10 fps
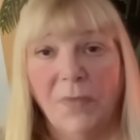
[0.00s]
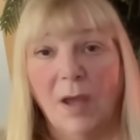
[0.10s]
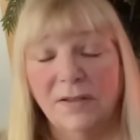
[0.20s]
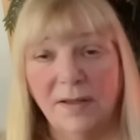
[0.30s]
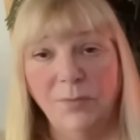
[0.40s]

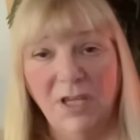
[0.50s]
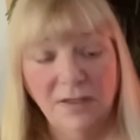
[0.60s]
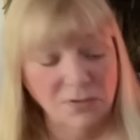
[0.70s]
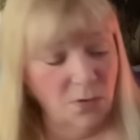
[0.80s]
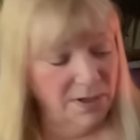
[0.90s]
that something
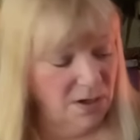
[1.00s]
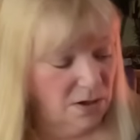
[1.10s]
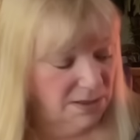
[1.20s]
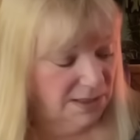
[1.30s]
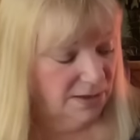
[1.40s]
is going
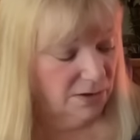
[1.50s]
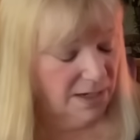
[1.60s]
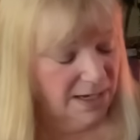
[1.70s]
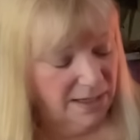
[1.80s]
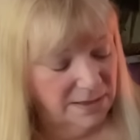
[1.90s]
on here
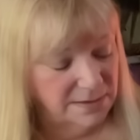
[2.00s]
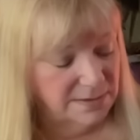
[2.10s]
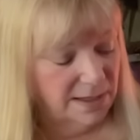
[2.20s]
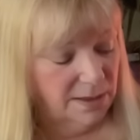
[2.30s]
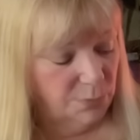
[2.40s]
and
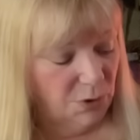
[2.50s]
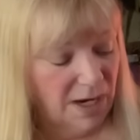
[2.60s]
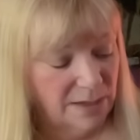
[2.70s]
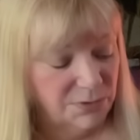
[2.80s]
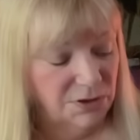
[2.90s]
uh,
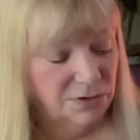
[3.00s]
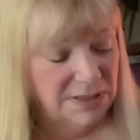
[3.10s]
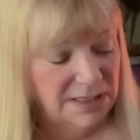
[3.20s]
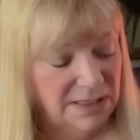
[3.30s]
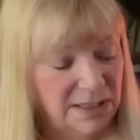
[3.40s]
perhaps you're
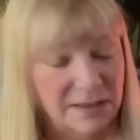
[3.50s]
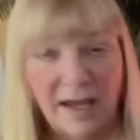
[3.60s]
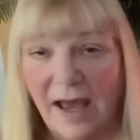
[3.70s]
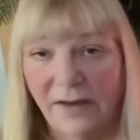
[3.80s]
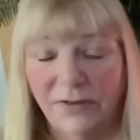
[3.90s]
needing to
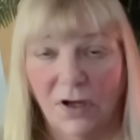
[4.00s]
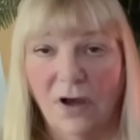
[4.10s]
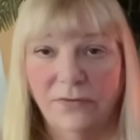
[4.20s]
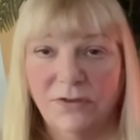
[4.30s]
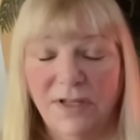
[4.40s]
have a
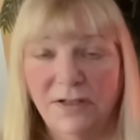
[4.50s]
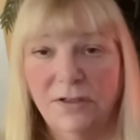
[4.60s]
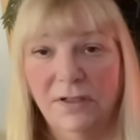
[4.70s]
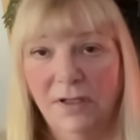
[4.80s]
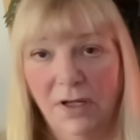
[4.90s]

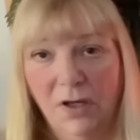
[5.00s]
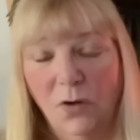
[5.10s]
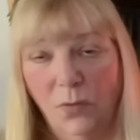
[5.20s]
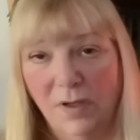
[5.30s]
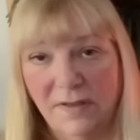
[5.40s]
conversation
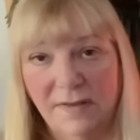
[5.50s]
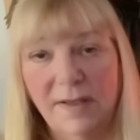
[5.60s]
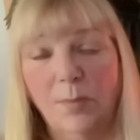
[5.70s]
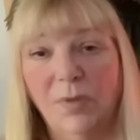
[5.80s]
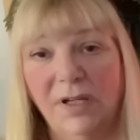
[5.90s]
with
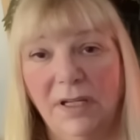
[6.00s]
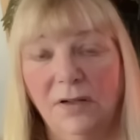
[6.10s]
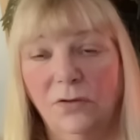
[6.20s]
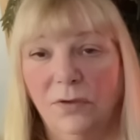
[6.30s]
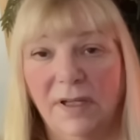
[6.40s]
somebody
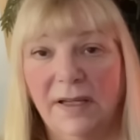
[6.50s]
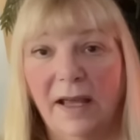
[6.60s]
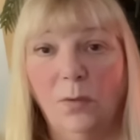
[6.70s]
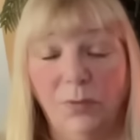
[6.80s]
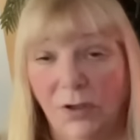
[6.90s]
who can
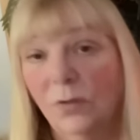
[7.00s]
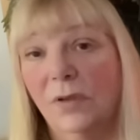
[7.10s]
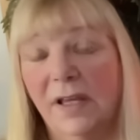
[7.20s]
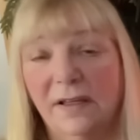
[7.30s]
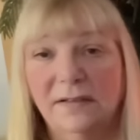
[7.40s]
help you,
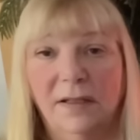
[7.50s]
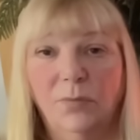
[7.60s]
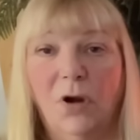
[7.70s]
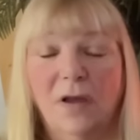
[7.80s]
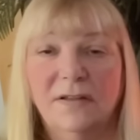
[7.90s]
like I said,
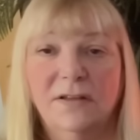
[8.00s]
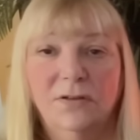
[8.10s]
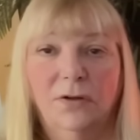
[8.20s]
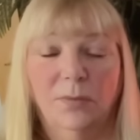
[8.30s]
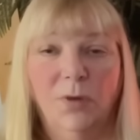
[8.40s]
process
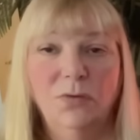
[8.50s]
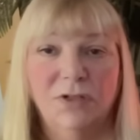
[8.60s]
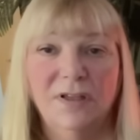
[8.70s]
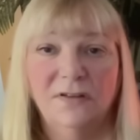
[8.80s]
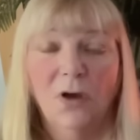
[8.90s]
your
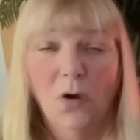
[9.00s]
emotions,